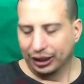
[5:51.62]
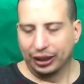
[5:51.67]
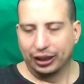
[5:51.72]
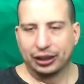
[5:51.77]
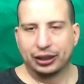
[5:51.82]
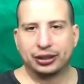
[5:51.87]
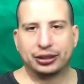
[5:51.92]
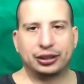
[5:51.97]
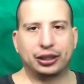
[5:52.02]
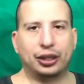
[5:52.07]

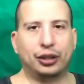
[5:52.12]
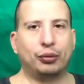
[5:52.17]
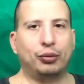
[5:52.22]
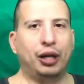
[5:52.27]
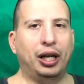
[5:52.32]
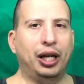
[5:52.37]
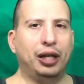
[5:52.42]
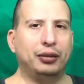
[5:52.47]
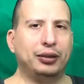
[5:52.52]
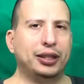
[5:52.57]
So
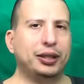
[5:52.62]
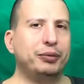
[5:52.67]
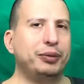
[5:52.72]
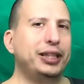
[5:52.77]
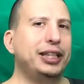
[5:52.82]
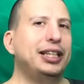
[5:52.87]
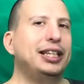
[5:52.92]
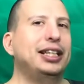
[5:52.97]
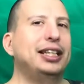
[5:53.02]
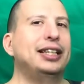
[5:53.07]
how can
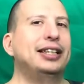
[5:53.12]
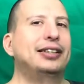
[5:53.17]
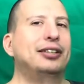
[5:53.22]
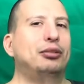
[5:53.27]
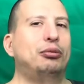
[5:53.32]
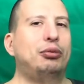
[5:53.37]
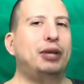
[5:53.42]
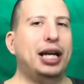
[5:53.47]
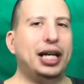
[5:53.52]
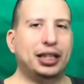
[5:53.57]
we
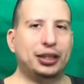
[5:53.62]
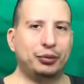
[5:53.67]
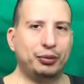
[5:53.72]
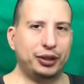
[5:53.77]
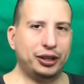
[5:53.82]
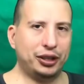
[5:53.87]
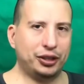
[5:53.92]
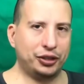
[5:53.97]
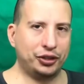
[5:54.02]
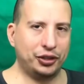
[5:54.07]
interact
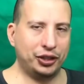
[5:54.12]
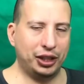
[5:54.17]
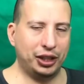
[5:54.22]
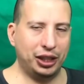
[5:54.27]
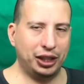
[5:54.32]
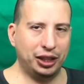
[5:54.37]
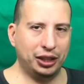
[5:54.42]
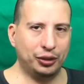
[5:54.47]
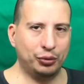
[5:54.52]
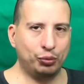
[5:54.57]
with our
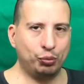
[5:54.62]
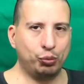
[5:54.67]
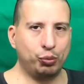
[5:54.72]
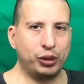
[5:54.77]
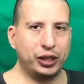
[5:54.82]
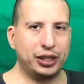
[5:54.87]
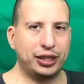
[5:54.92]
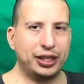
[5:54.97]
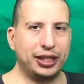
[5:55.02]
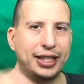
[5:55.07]
child
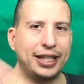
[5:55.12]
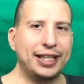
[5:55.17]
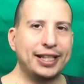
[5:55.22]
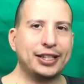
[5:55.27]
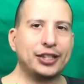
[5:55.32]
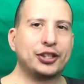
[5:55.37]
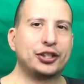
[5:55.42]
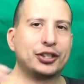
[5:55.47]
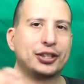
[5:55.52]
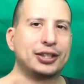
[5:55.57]
with
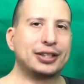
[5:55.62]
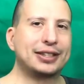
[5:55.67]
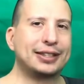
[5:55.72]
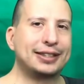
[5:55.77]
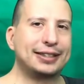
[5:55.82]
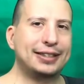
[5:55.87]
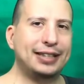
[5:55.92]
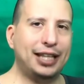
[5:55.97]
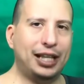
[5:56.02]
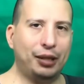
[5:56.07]
each
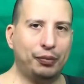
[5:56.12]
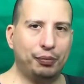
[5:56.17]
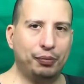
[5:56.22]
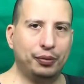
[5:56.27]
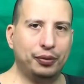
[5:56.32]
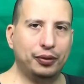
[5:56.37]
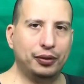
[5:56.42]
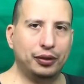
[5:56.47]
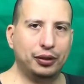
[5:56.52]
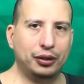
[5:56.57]
step?
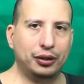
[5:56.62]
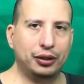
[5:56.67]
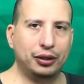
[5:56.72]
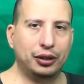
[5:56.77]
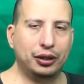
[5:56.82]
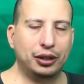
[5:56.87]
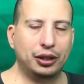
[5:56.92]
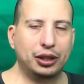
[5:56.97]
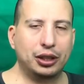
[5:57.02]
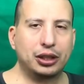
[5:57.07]

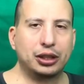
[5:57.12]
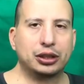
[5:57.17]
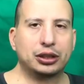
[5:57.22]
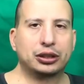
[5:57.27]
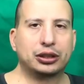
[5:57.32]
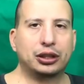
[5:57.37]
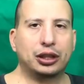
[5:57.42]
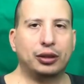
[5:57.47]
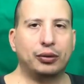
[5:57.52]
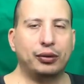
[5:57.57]

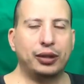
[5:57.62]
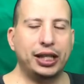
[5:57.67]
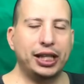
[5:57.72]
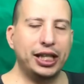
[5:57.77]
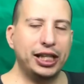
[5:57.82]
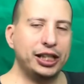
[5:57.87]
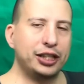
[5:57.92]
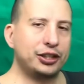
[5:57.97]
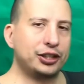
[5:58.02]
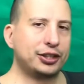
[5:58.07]
So
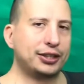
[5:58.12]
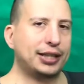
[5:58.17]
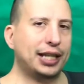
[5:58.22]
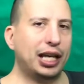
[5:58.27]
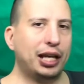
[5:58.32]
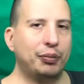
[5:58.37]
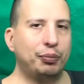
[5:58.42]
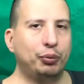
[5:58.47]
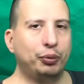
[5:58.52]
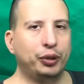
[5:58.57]
each
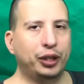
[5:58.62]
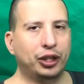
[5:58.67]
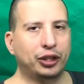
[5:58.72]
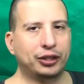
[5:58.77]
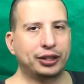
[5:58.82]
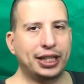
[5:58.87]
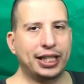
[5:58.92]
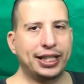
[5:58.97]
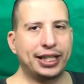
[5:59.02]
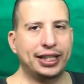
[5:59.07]
step we are
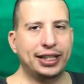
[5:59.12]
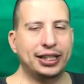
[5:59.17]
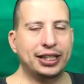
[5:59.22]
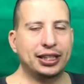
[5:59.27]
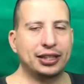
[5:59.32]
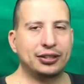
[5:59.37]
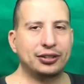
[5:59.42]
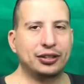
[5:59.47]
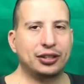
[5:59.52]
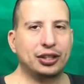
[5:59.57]
taking
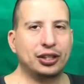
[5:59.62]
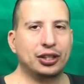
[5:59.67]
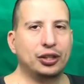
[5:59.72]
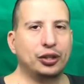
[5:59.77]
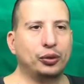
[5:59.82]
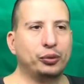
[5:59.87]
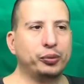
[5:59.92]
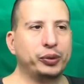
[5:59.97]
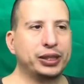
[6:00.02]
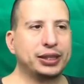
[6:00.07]
it,
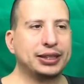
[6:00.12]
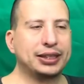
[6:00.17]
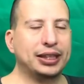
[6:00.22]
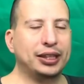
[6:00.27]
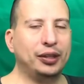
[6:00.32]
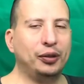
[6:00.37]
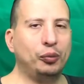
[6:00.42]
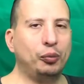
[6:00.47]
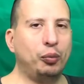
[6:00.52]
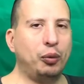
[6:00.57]
we see
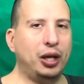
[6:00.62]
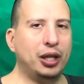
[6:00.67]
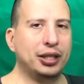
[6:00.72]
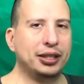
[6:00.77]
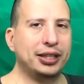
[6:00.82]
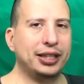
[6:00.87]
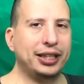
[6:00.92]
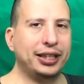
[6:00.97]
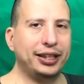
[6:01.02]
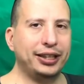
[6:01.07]
what
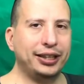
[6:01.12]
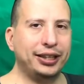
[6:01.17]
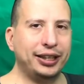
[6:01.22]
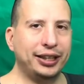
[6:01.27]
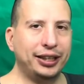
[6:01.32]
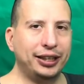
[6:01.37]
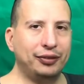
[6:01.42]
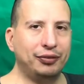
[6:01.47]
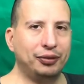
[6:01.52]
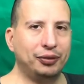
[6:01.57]
they
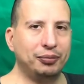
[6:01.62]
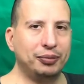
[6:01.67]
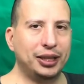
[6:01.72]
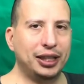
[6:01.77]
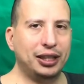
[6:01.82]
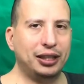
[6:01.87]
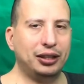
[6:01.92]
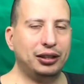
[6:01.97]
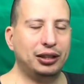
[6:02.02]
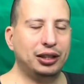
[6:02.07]
need from
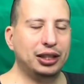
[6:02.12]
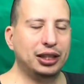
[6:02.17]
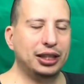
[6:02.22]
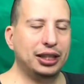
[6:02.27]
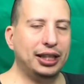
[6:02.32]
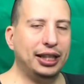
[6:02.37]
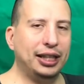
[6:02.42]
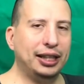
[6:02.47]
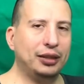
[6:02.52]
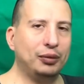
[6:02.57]
there
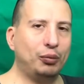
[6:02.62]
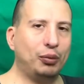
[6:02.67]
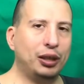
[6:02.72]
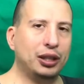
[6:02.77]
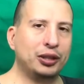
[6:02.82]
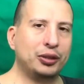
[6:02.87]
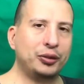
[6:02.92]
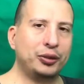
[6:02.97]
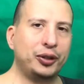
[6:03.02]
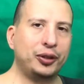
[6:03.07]
and what
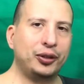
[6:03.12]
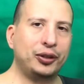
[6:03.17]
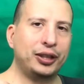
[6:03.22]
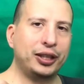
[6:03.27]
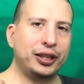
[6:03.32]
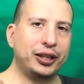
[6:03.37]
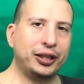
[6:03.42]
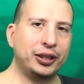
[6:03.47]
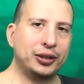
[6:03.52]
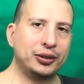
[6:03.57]
do they
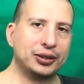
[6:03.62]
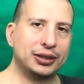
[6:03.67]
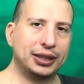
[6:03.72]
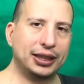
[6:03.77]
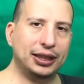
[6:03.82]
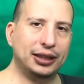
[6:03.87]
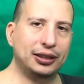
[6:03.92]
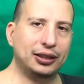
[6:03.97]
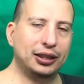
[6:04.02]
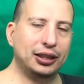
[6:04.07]
use
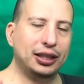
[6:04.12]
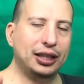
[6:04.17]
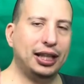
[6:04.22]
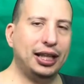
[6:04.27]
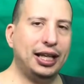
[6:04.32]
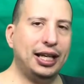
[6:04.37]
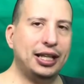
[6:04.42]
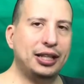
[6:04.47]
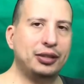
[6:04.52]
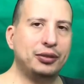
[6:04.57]
it,
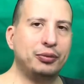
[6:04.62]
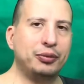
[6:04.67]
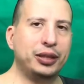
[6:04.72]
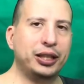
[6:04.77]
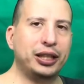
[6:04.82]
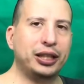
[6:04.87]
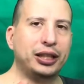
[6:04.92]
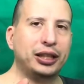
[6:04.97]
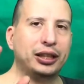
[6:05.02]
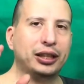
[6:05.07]
and
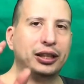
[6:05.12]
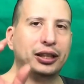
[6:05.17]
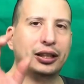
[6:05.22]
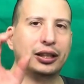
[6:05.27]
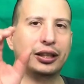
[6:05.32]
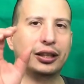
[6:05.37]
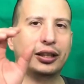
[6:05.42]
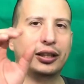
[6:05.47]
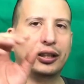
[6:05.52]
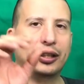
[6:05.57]
we
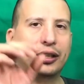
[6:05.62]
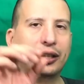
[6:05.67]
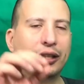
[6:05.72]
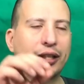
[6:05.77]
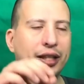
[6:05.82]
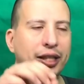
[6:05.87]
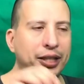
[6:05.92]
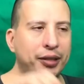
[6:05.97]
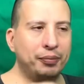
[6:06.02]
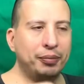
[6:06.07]

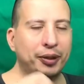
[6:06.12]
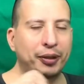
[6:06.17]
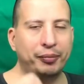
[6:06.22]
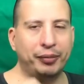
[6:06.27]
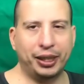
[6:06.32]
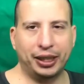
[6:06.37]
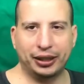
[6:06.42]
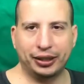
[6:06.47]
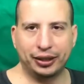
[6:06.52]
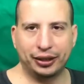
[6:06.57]

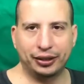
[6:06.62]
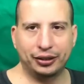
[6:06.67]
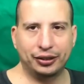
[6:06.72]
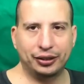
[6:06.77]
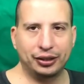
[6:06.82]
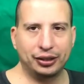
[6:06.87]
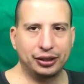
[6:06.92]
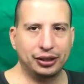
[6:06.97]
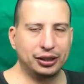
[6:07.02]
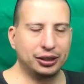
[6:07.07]
implement it.
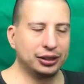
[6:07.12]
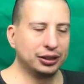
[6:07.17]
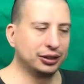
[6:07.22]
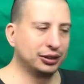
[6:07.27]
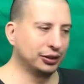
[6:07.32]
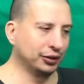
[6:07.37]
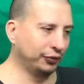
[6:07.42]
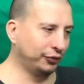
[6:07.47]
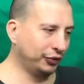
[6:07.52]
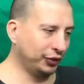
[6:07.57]

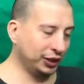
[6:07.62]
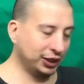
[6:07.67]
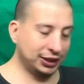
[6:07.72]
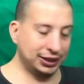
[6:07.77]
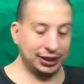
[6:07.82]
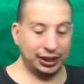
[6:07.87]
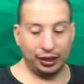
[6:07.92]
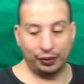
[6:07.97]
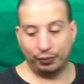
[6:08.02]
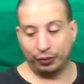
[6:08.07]
So for
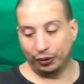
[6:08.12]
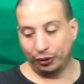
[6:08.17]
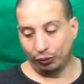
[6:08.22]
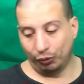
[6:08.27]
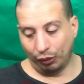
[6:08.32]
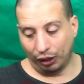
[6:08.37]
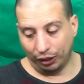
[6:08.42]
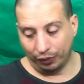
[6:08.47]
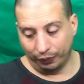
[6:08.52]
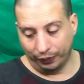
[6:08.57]
example,
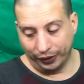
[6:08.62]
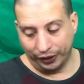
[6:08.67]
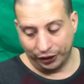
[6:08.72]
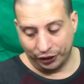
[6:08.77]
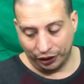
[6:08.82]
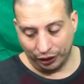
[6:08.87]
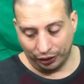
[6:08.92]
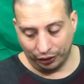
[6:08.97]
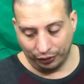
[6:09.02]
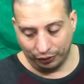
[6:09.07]
what we
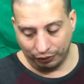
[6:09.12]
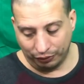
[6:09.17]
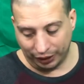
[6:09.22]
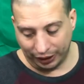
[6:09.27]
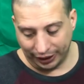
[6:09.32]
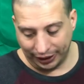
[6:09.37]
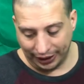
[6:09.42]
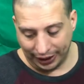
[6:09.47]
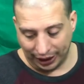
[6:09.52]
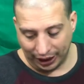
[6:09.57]
showed
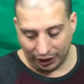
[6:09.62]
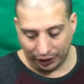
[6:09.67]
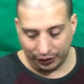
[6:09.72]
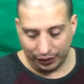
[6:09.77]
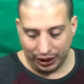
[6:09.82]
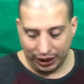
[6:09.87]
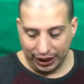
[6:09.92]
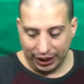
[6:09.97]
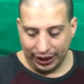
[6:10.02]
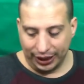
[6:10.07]
right now
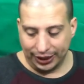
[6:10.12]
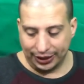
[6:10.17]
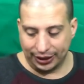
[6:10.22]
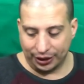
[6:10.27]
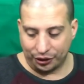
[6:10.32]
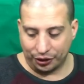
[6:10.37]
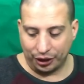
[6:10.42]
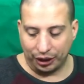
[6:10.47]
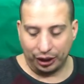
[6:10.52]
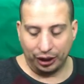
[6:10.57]
is a
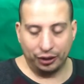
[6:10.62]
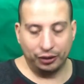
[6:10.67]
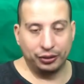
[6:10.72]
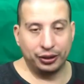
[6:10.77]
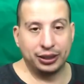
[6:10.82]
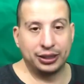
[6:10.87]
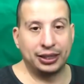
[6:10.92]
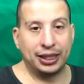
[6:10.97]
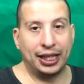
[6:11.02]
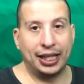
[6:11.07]
child who
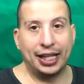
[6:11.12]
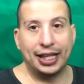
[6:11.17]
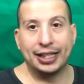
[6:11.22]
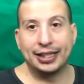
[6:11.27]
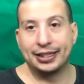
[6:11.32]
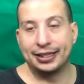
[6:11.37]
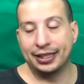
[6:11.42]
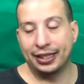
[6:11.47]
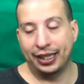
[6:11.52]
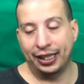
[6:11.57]
is
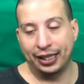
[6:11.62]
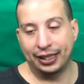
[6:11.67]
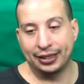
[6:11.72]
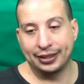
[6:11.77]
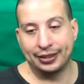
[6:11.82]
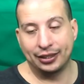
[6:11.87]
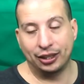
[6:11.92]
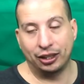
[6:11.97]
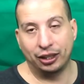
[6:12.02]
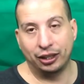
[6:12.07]

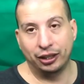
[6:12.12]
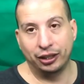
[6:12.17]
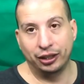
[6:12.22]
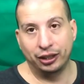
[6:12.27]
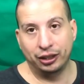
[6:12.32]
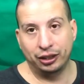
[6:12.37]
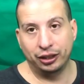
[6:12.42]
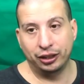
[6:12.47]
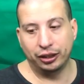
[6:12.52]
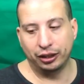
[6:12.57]
hands-on
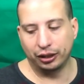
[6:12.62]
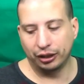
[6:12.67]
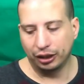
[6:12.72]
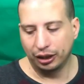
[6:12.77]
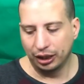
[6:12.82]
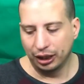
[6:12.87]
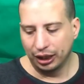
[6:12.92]
learner.